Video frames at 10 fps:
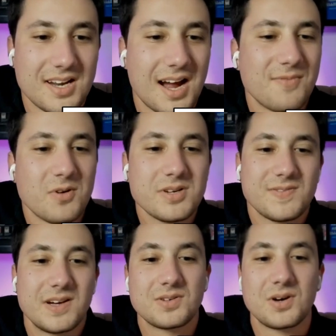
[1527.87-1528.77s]
I've always
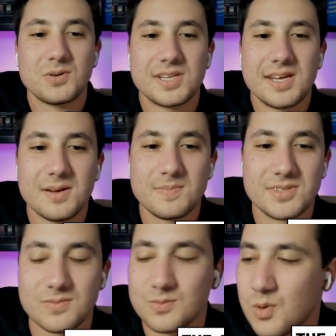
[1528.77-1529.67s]
found cold
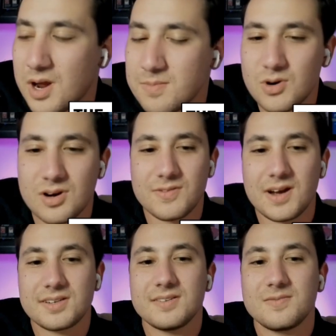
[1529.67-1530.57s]
DMs way more
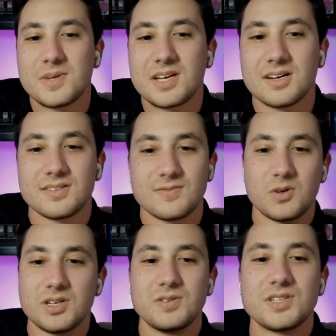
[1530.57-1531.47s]
effective because of
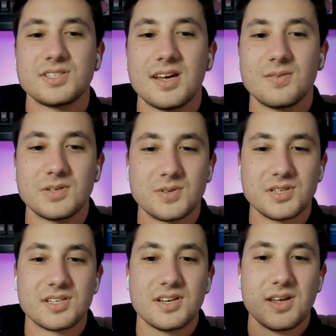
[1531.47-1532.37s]
what you just said, which
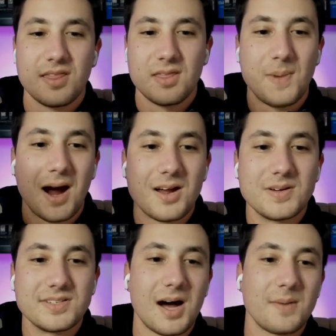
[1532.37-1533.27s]
was the bio
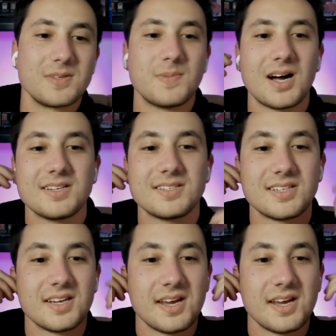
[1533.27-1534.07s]
is optimized.